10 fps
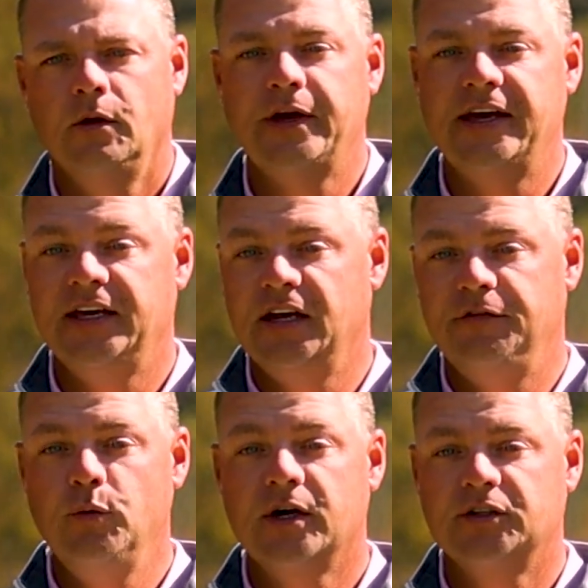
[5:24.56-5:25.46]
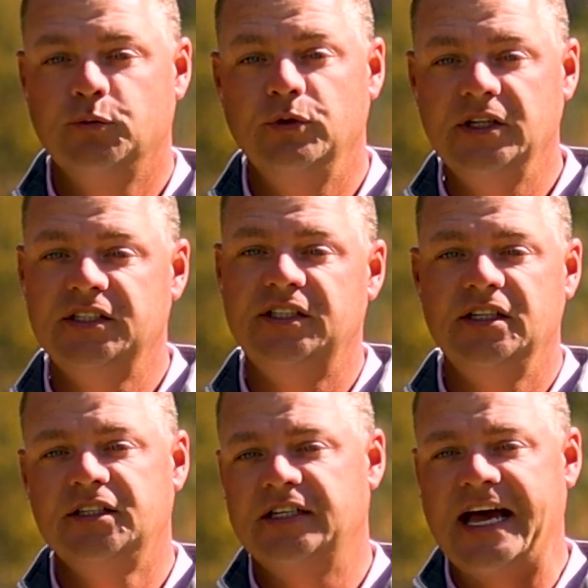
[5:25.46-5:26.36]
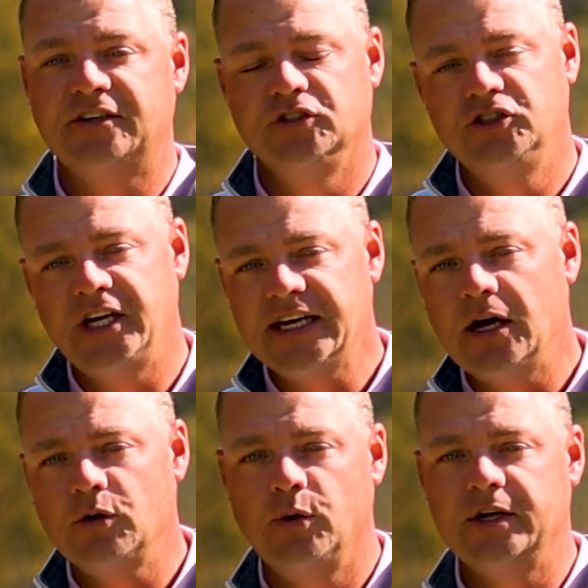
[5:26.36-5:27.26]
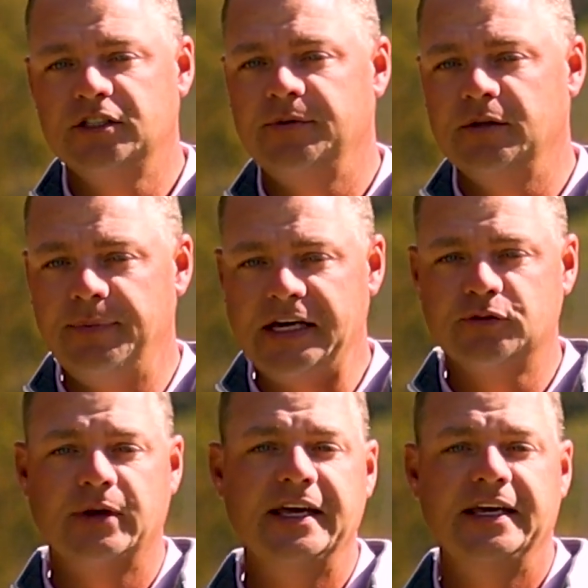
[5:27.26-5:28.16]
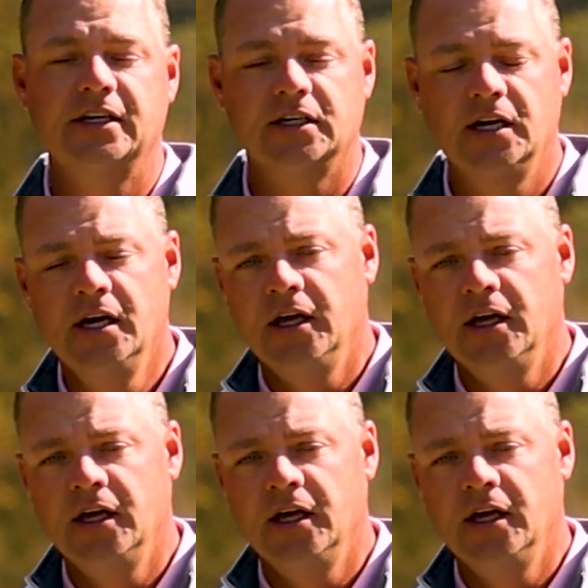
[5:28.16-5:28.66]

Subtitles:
Okay, again, if you want to really see this in action, check out Quest to be the best right here.